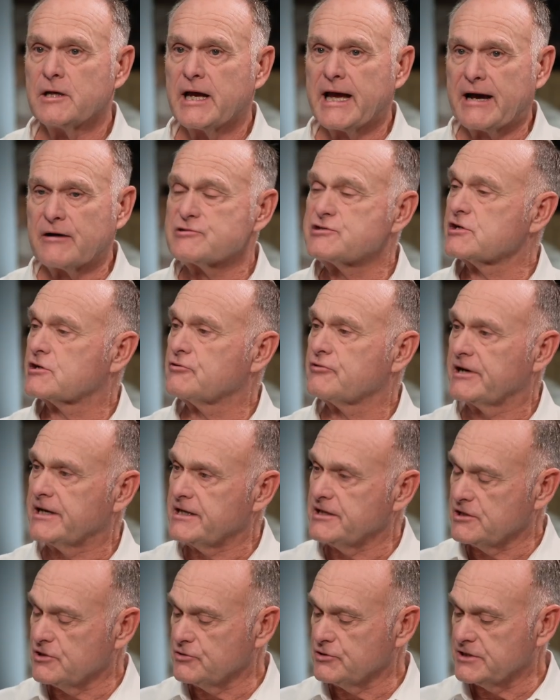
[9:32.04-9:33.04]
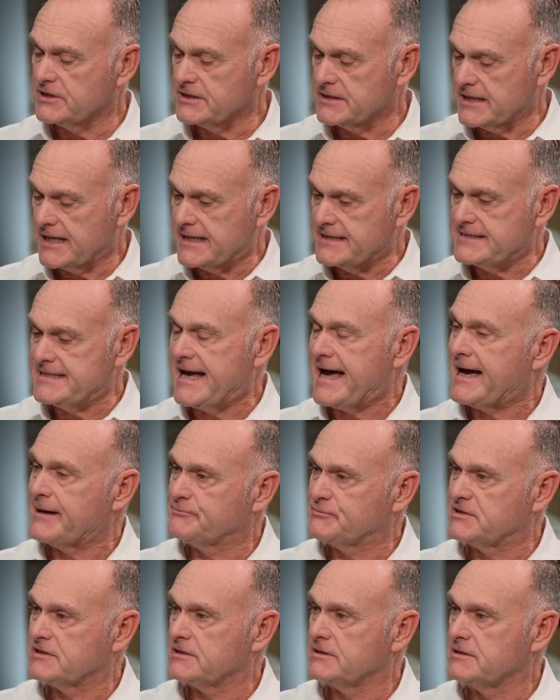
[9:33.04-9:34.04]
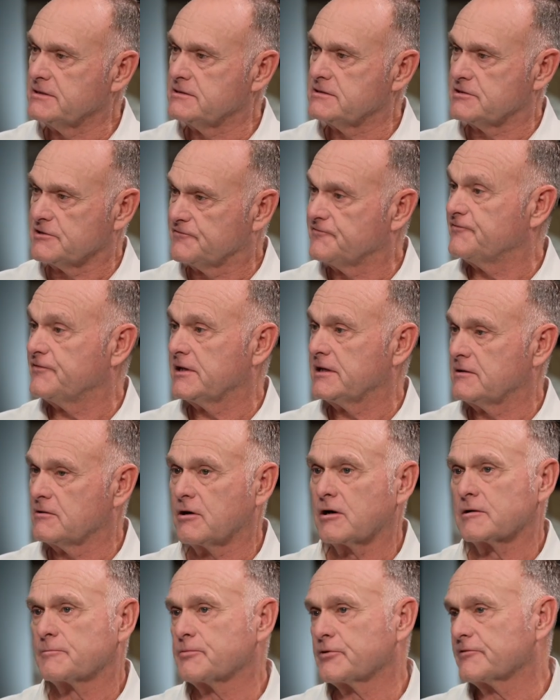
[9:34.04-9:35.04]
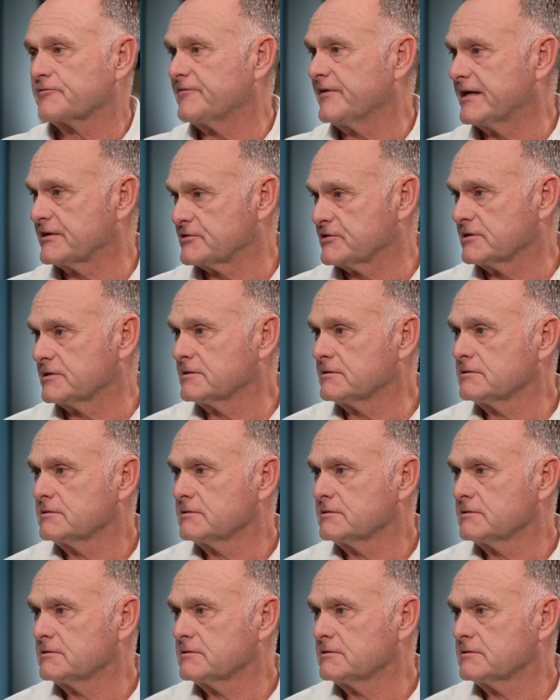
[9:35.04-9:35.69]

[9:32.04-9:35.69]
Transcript: How's a credit union adapted to fit our profession?